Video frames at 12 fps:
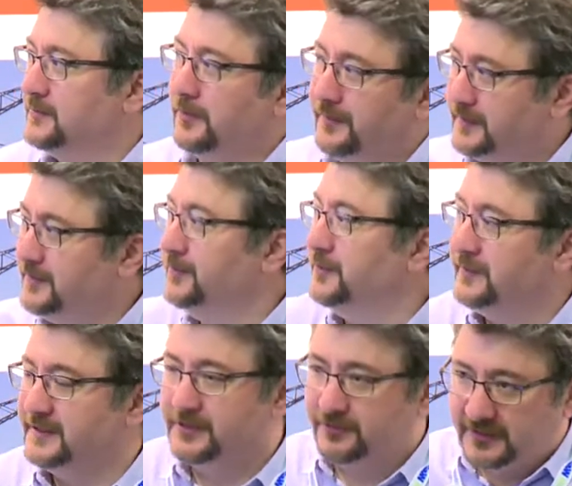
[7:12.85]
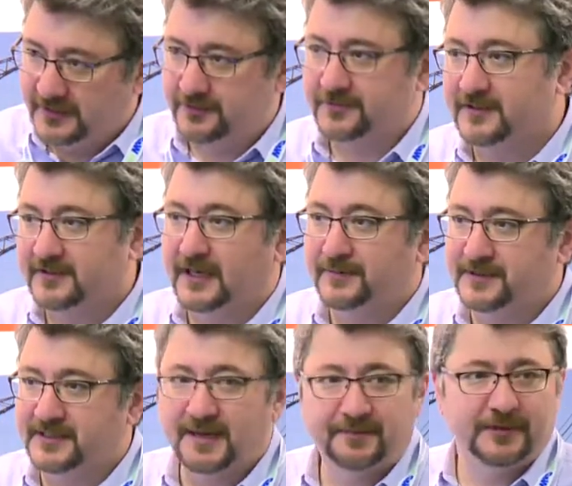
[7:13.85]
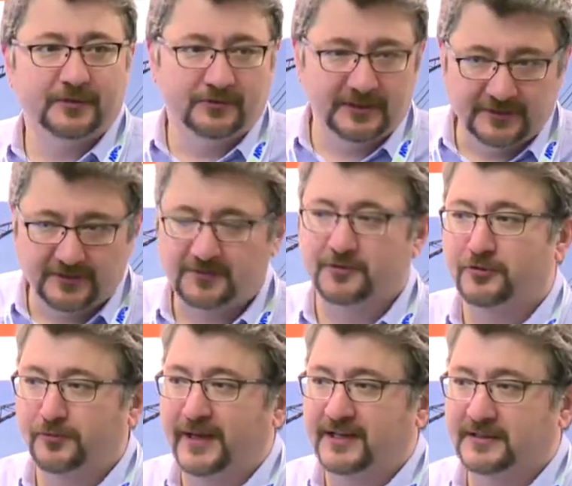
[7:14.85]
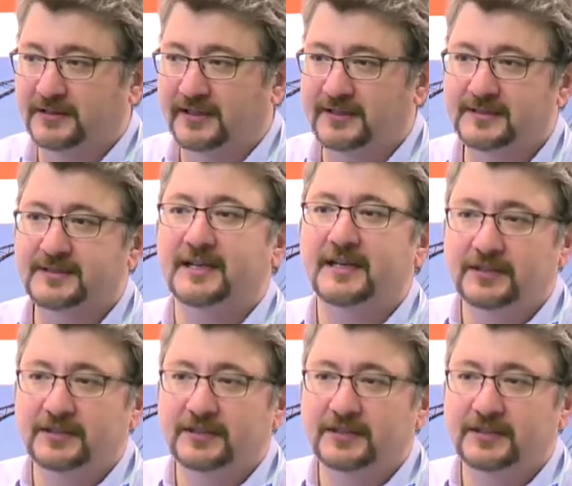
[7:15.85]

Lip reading: So what you do is you reduce the time step, you reduce your numerical errors,